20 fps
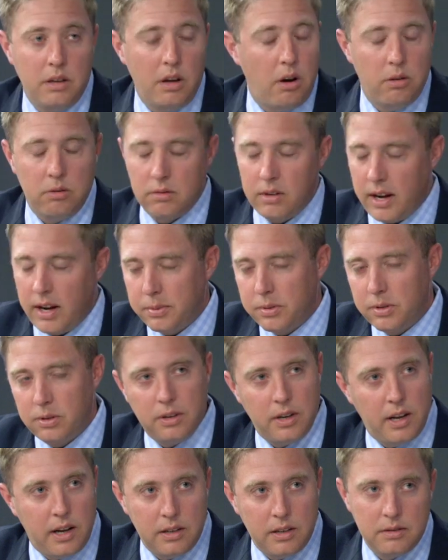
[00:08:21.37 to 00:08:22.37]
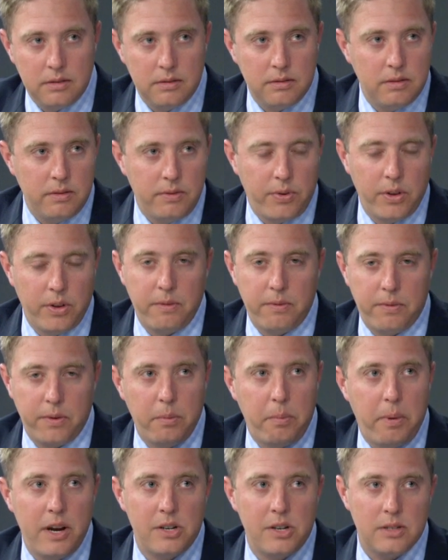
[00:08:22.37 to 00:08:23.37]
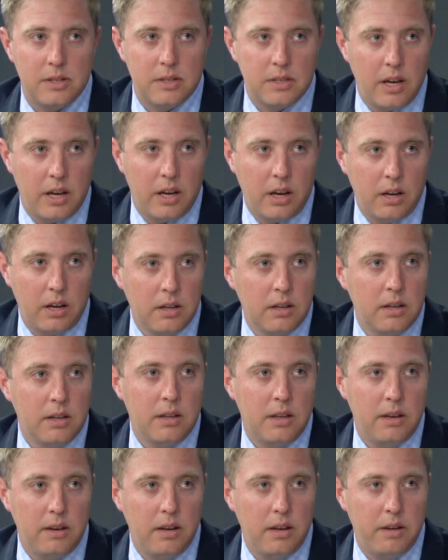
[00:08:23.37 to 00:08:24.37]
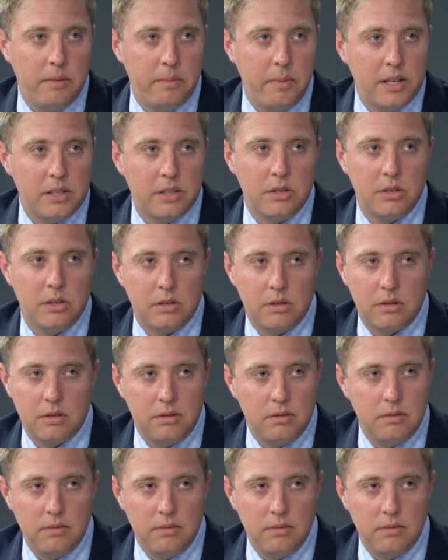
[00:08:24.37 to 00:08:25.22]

No, absolutely not. For the for the patient's sake, it, it makes it just